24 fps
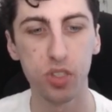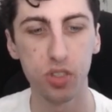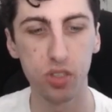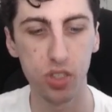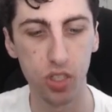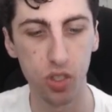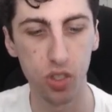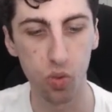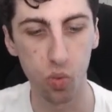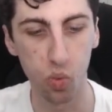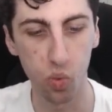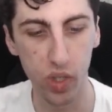
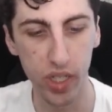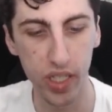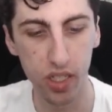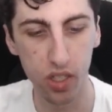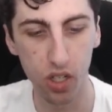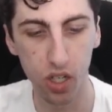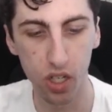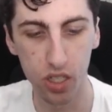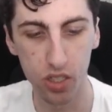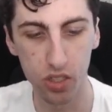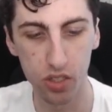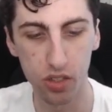win
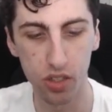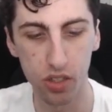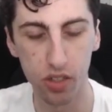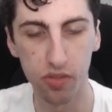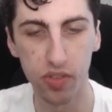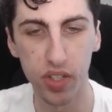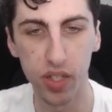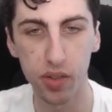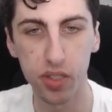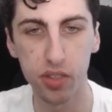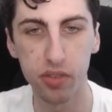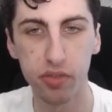on the
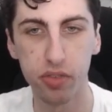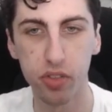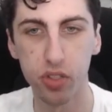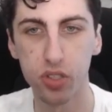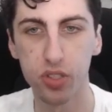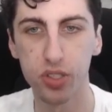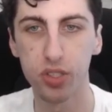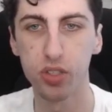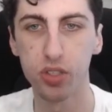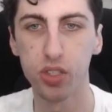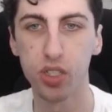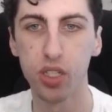very
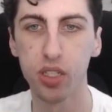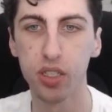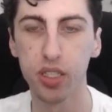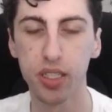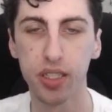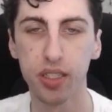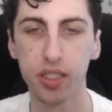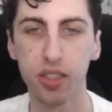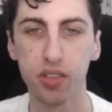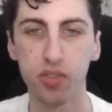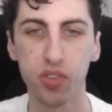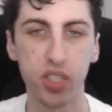first turn
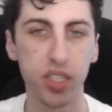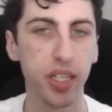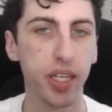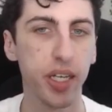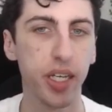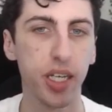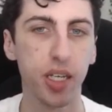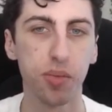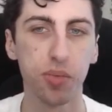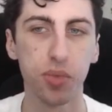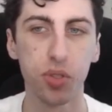of the game.